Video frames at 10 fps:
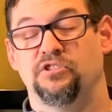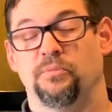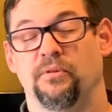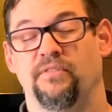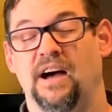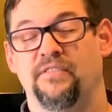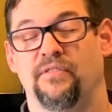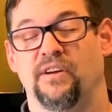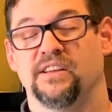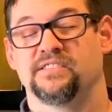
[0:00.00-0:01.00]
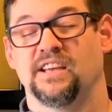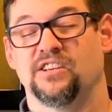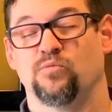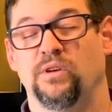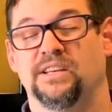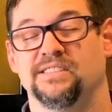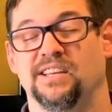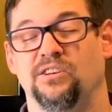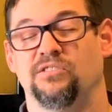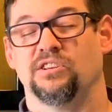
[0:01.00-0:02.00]
to provide for us as we
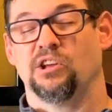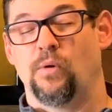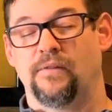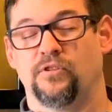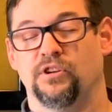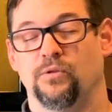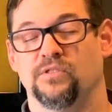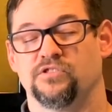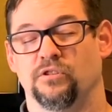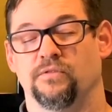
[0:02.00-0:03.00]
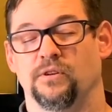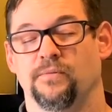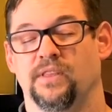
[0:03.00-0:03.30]
continue to go after you and serve you.